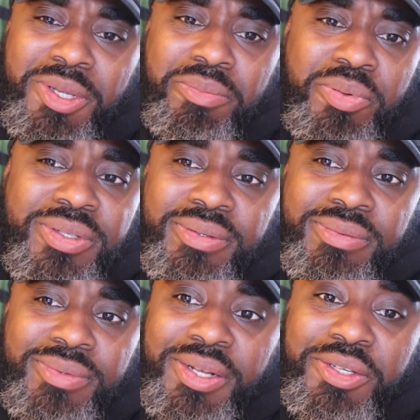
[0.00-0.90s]
to be in prison.
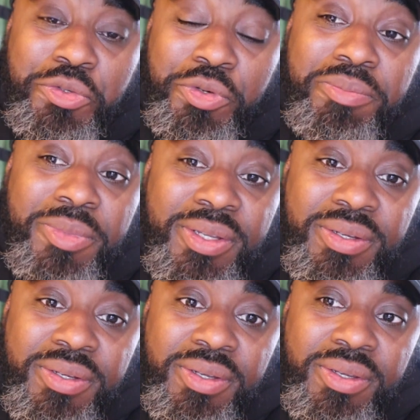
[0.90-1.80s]
They need treatment,
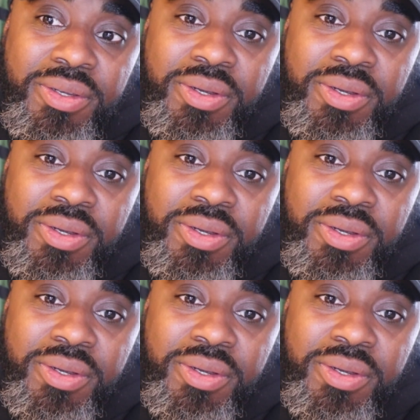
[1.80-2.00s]
you